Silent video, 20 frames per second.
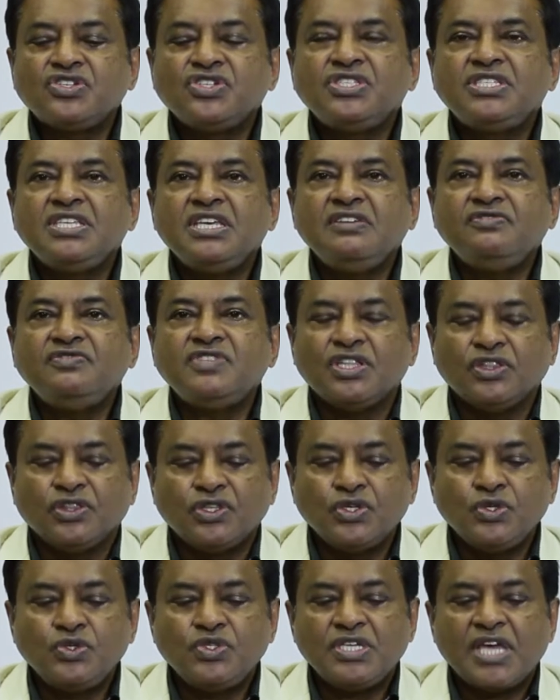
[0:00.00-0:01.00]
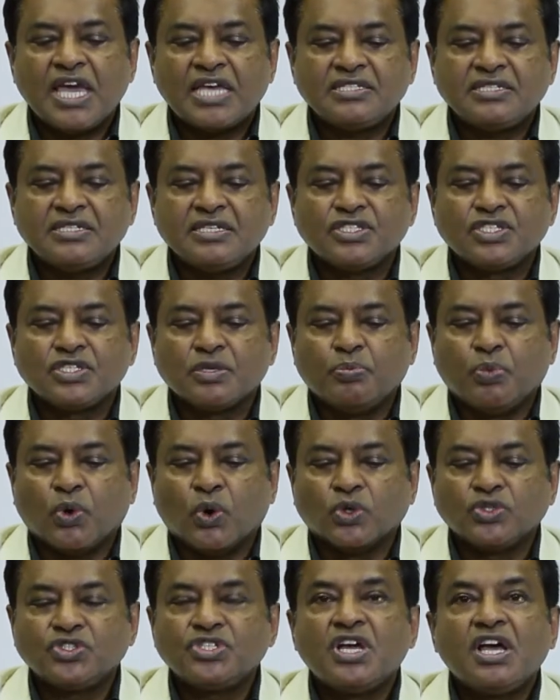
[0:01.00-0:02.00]
received enthusiastic
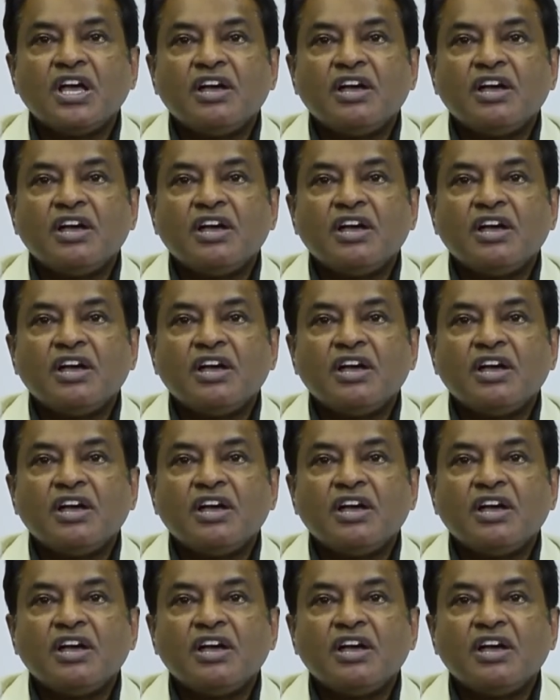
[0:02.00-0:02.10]
support